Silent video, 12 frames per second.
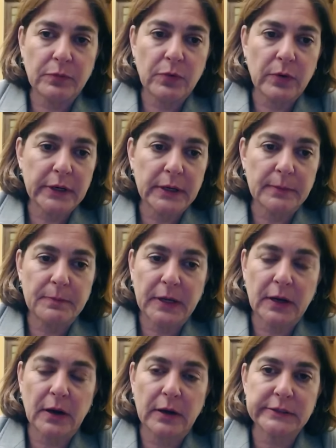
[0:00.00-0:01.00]
so important
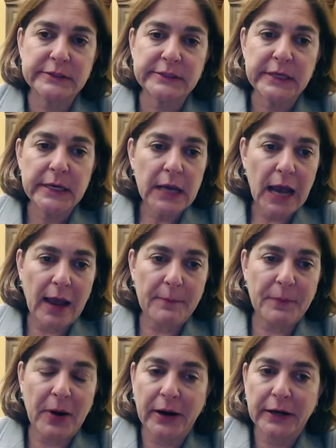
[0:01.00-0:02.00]
because
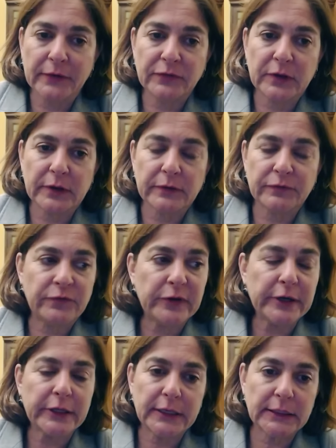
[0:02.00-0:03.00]
part of the
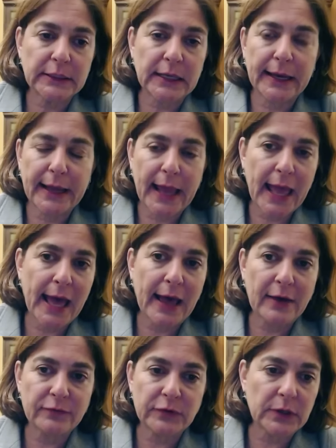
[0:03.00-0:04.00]
feeling that I
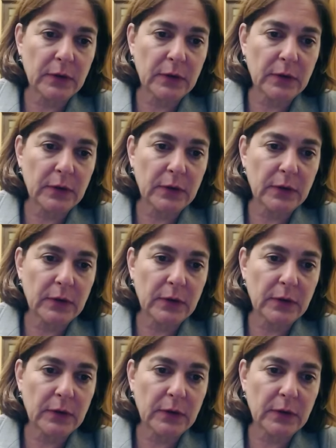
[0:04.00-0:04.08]
have,